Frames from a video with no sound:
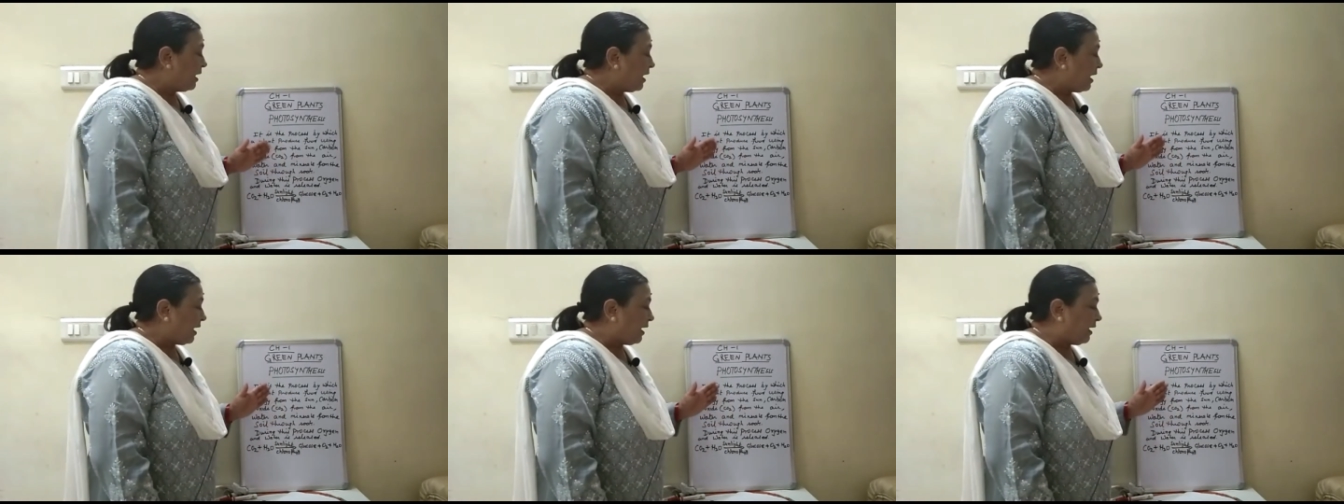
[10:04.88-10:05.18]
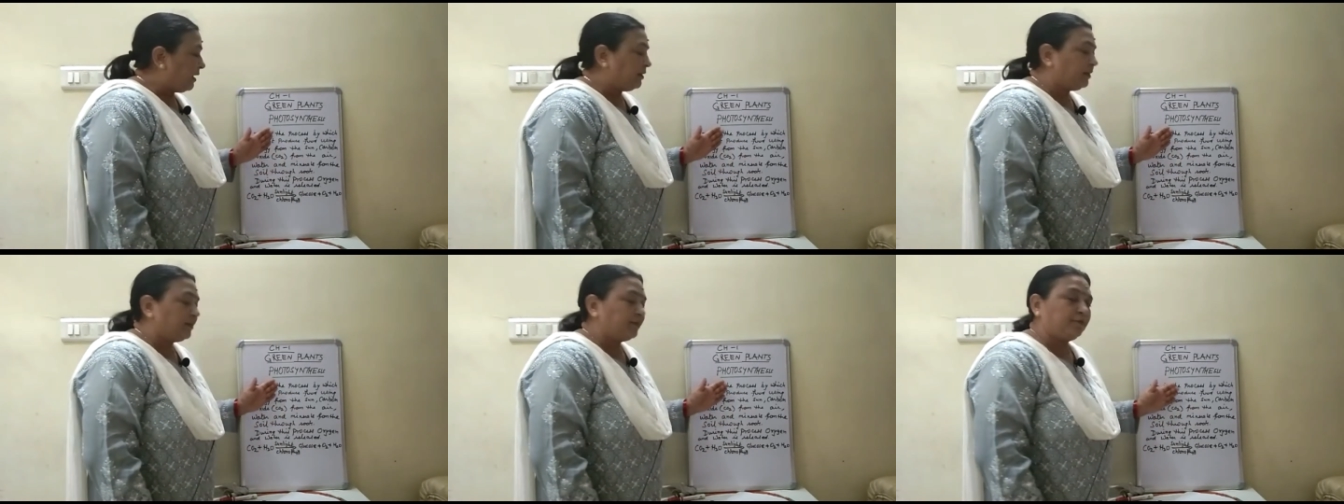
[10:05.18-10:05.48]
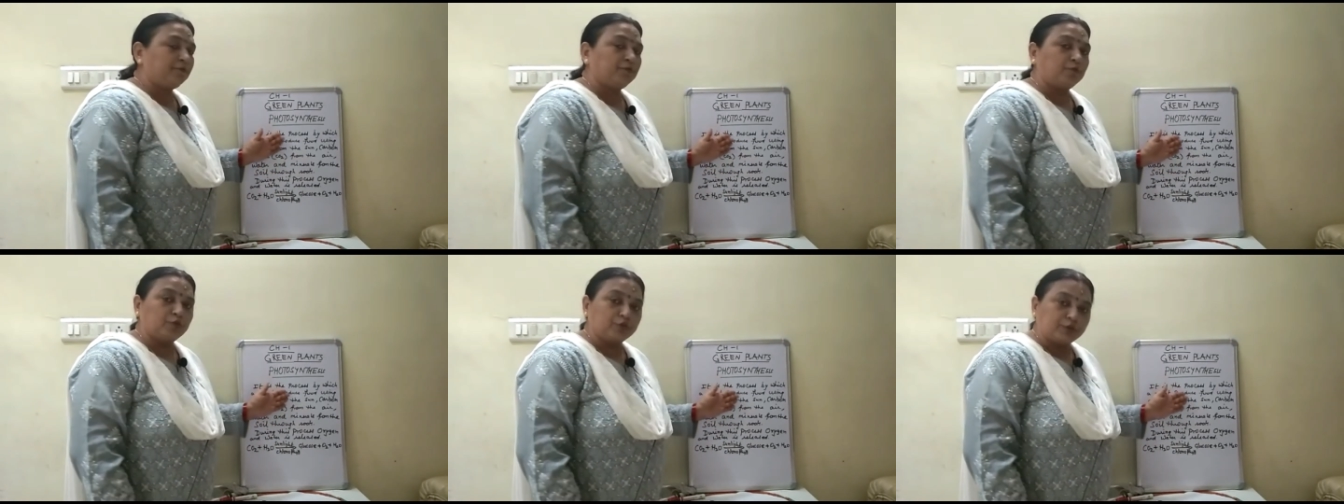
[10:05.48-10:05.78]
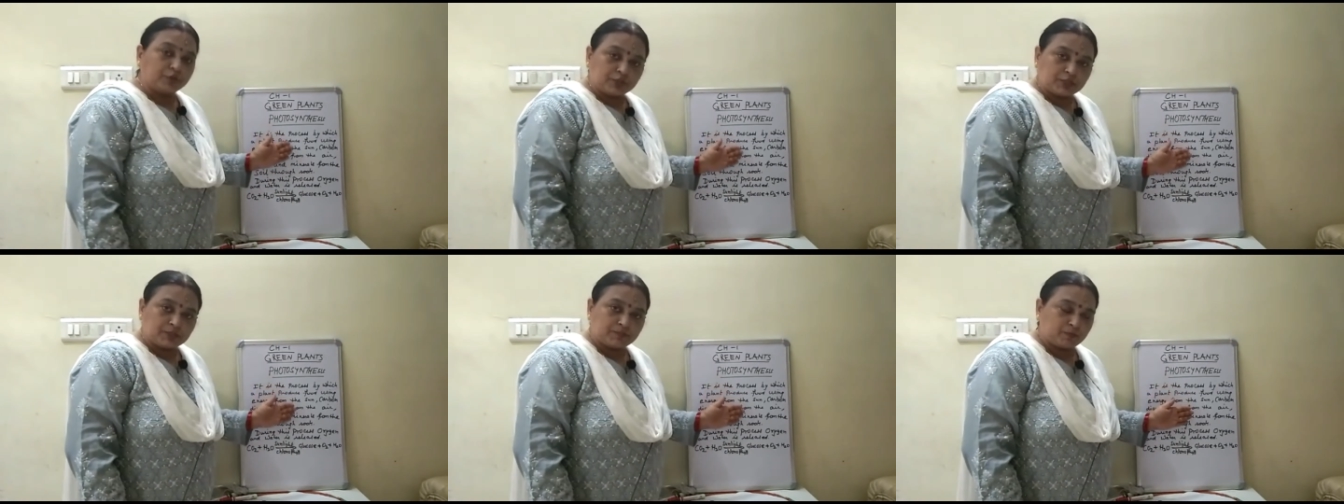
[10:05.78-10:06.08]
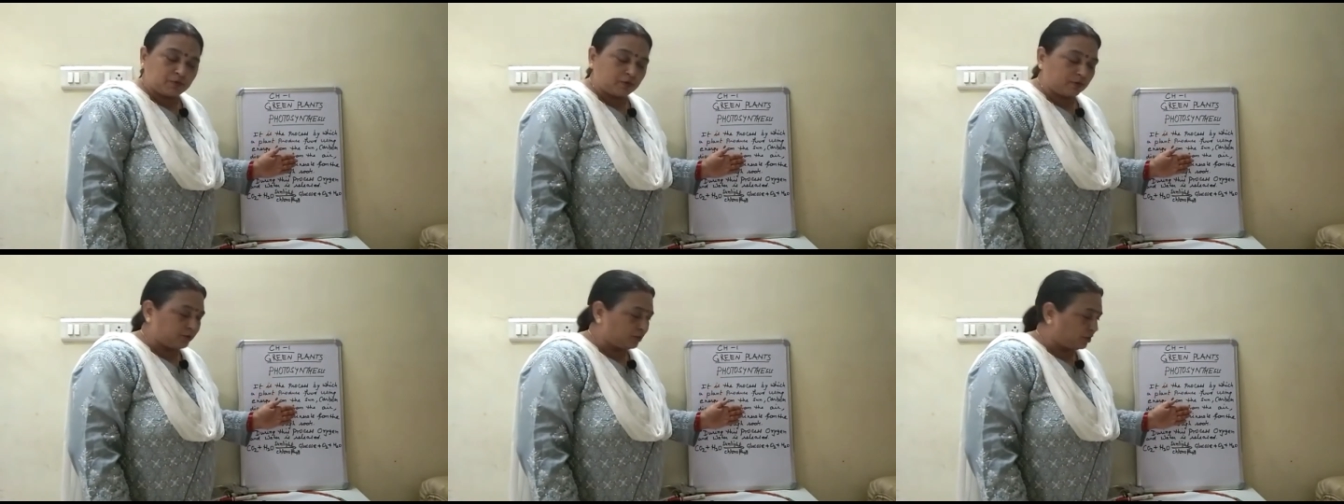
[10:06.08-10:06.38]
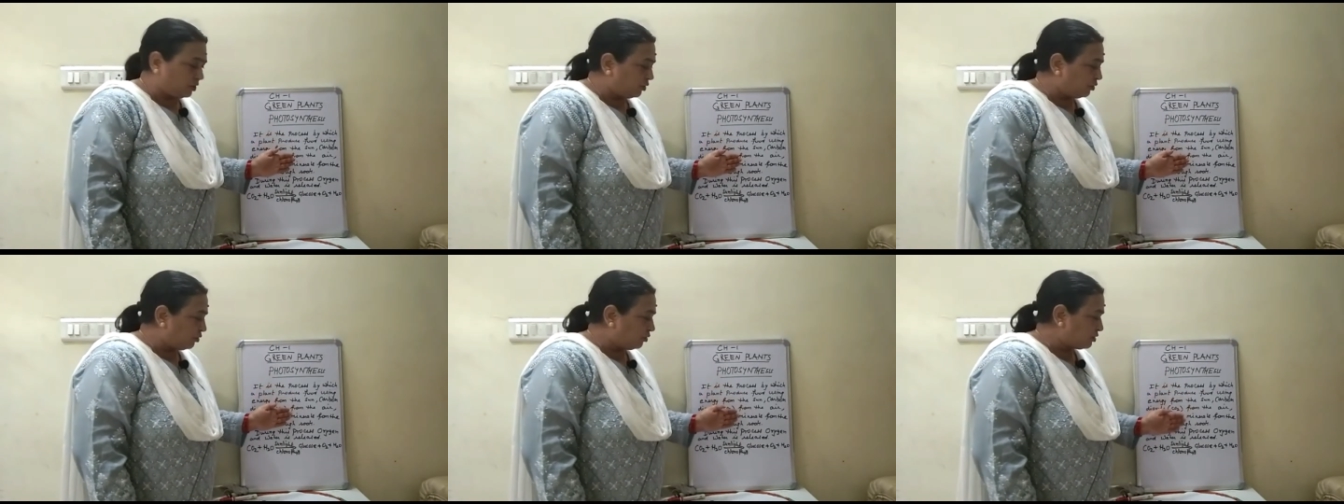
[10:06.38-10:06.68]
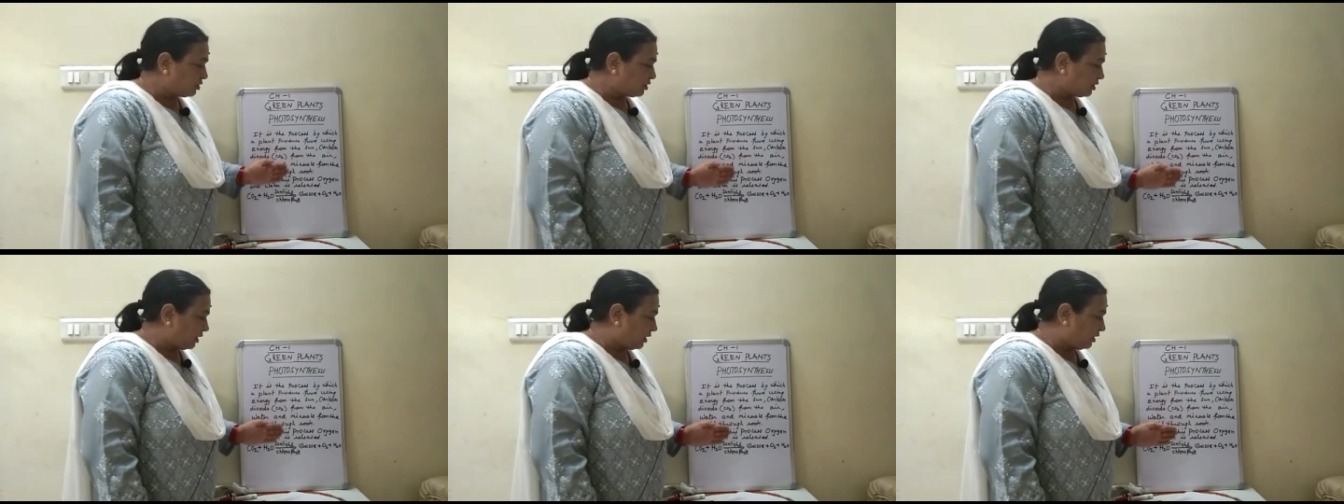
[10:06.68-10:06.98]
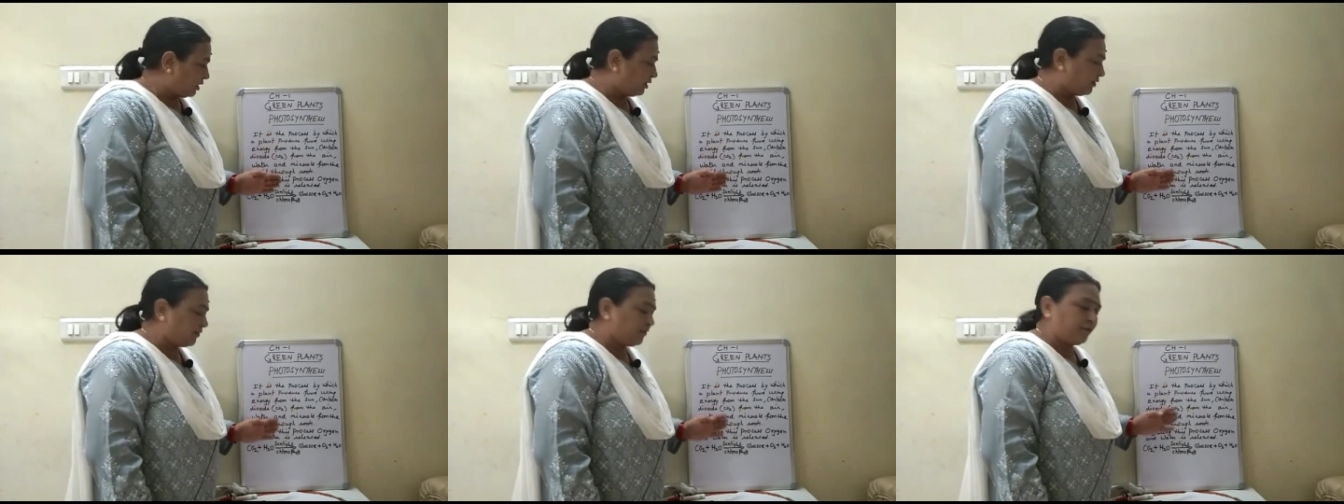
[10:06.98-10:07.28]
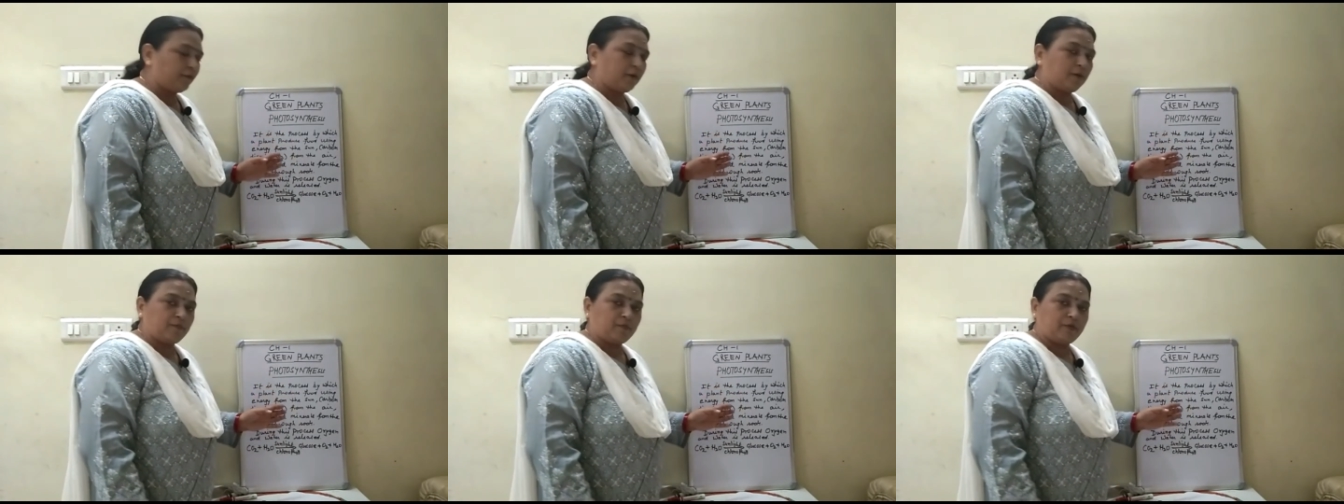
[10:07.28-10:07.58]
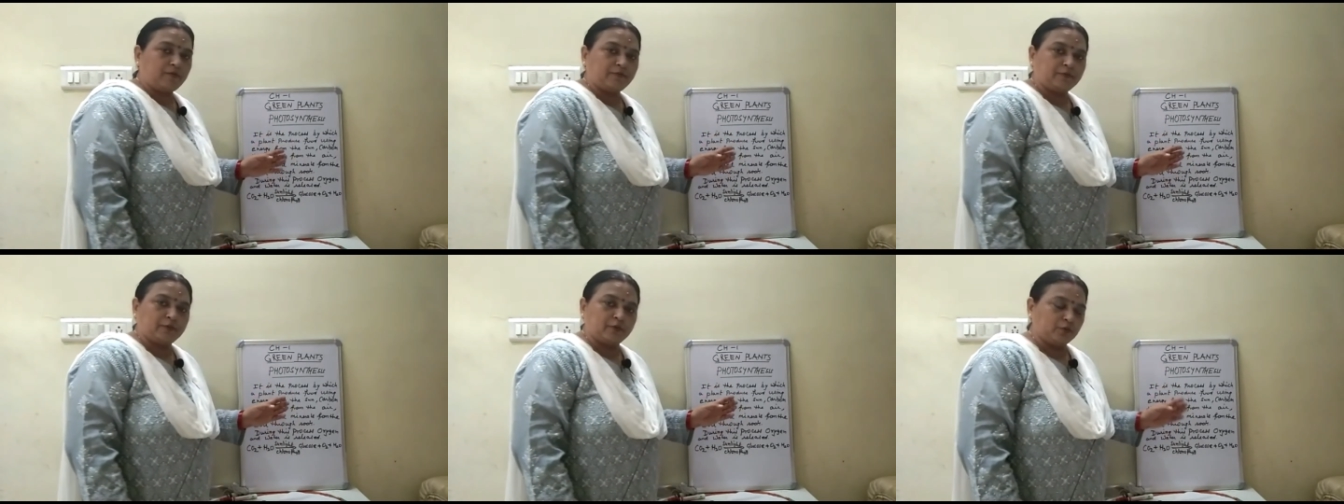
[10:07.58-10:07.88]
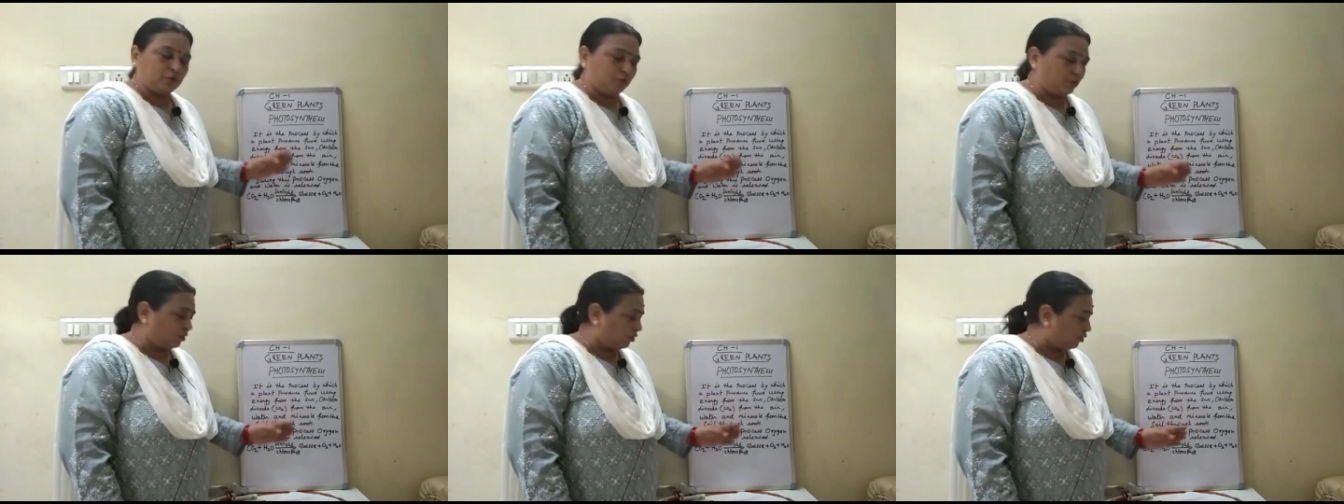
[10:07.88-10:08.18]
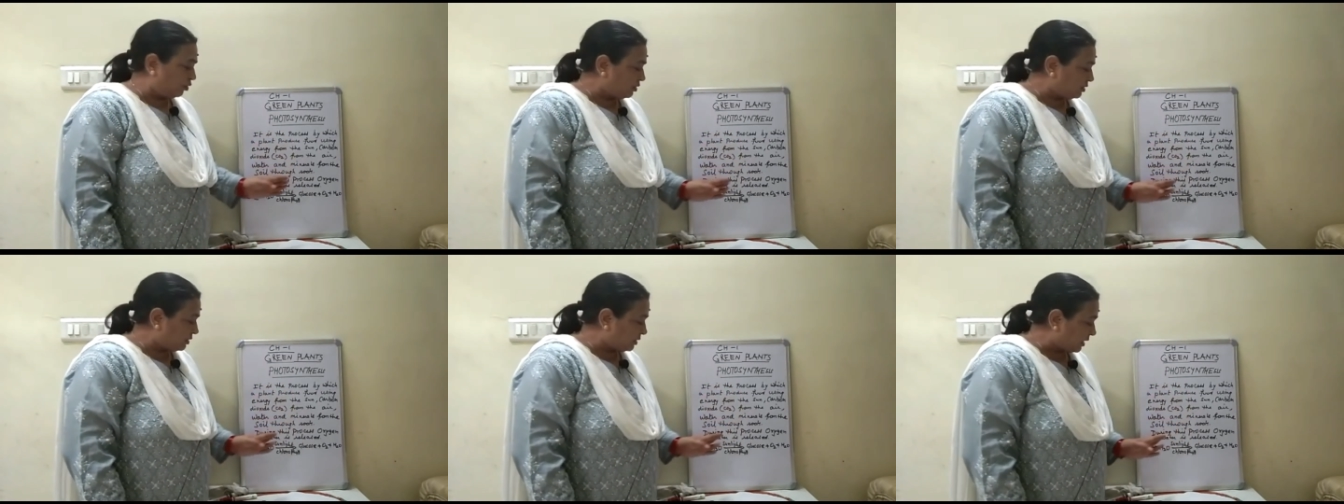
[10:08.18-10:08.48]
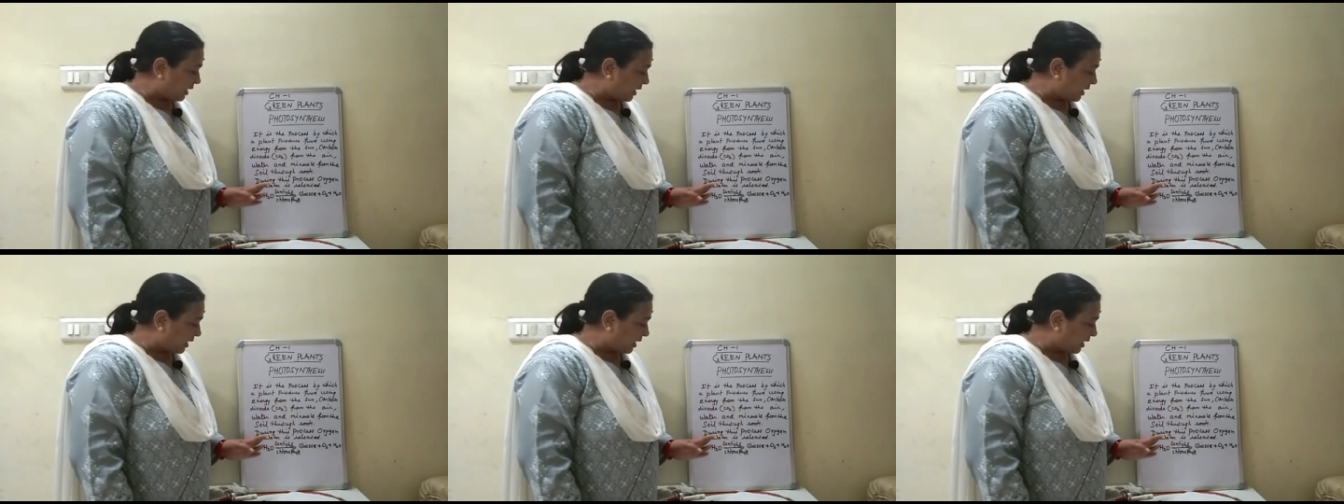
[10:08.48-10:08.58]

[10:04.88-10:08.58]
and the food is produced in the form of glucose,